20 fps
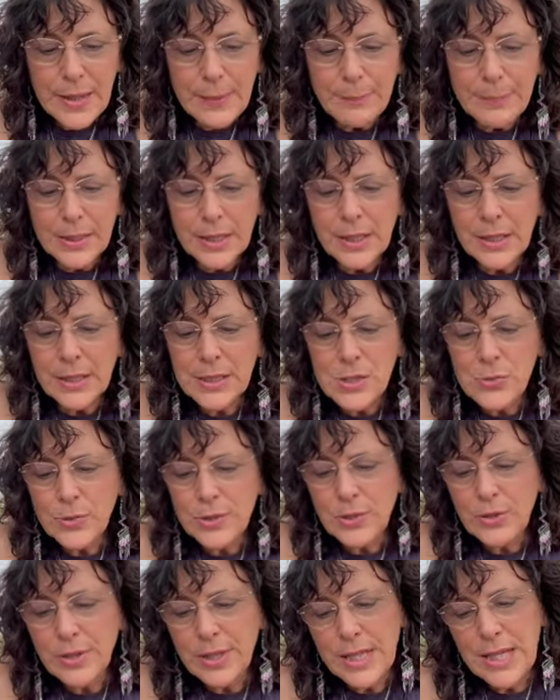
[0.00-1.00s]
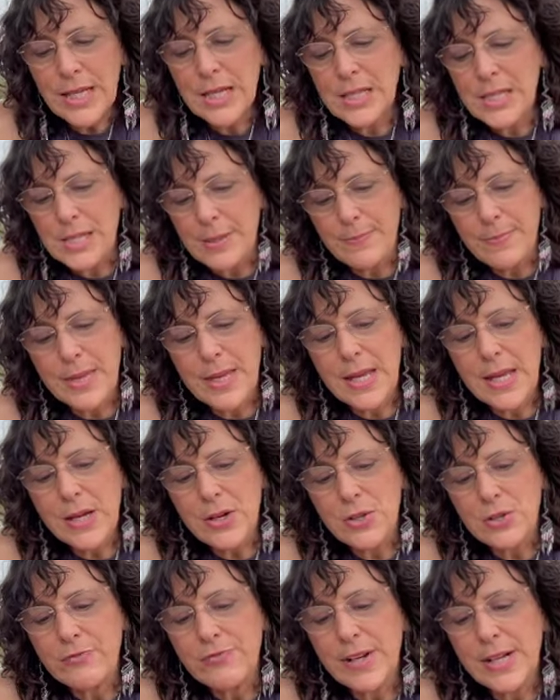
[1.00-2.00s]
because when you think something
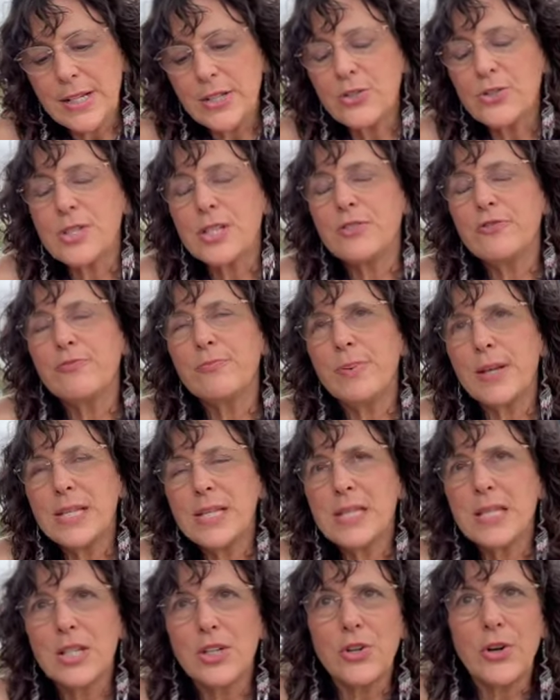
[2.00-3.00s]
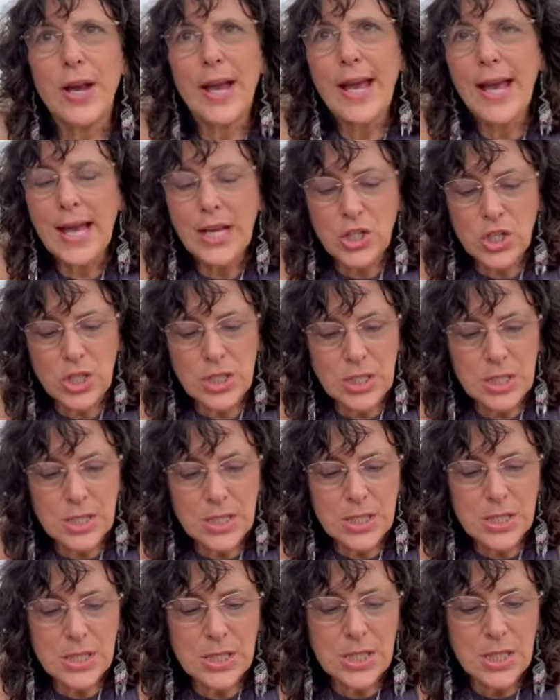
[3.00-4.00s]
or find yourself basing your
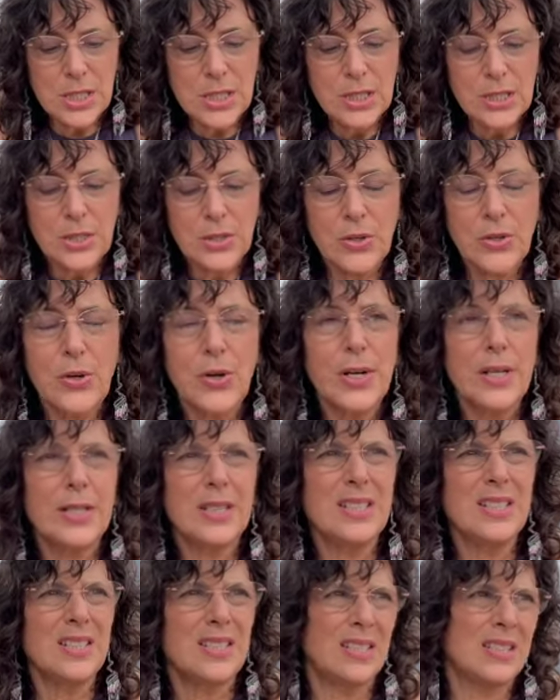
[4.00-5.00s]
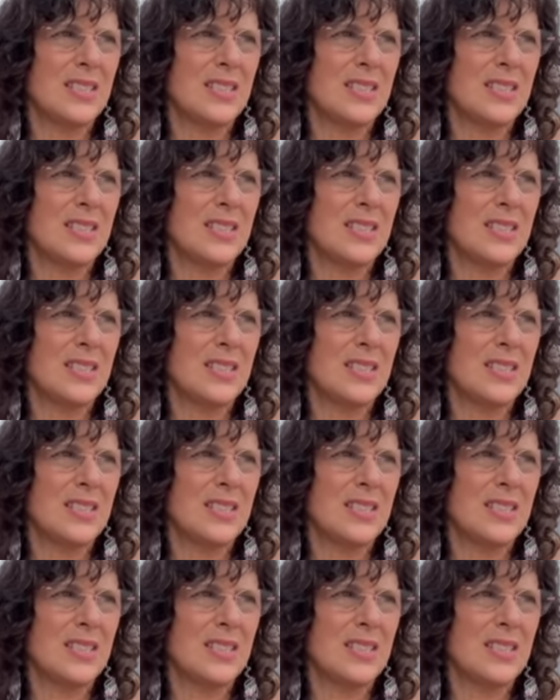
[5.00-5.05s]
actions on